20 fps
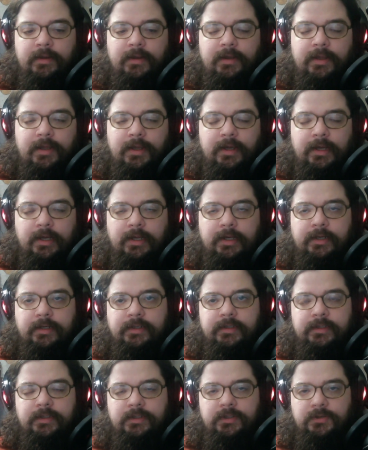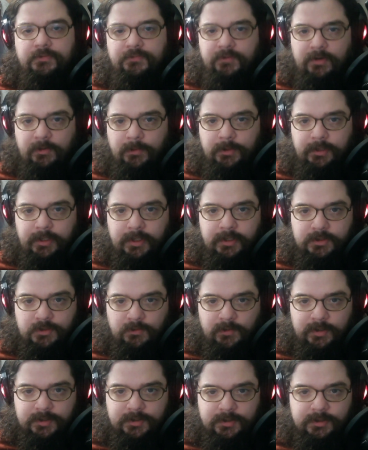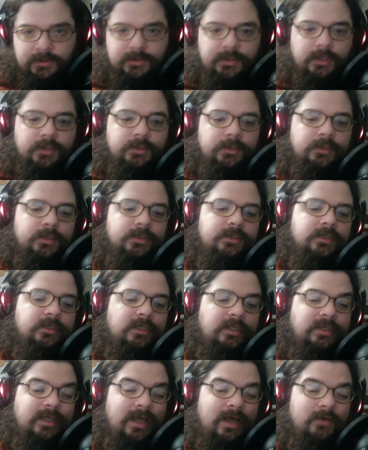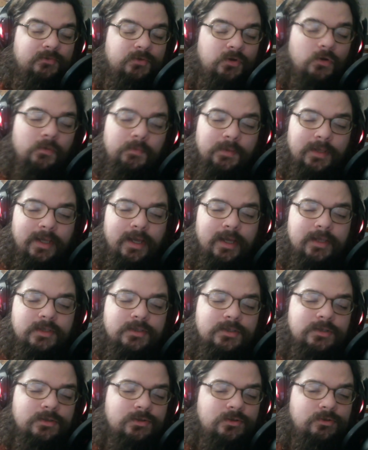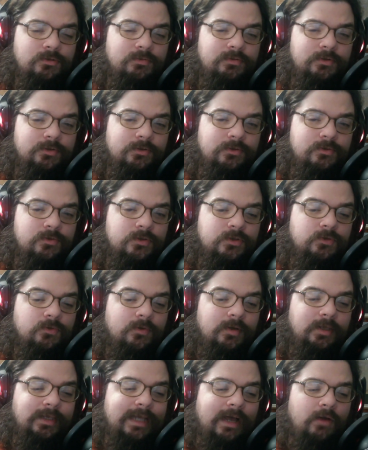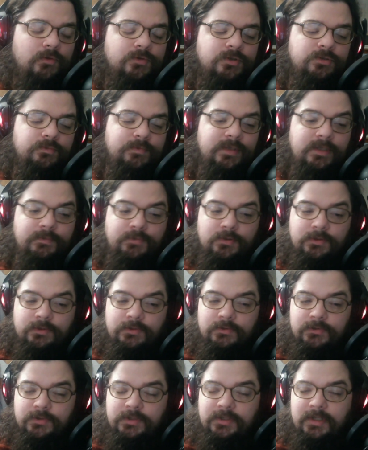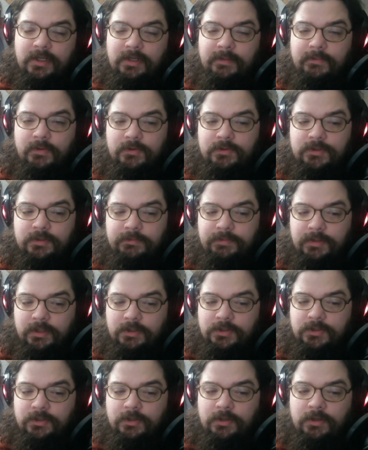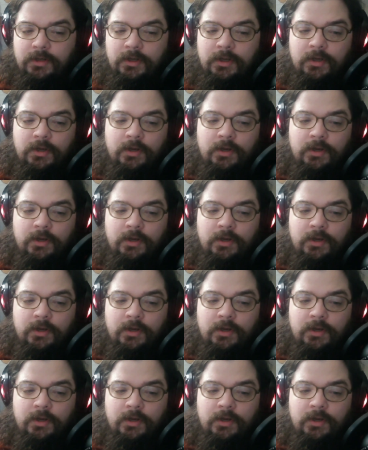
And in their frequently asked questions section, it said that they have no plans to produce or allow to be produced any motion picture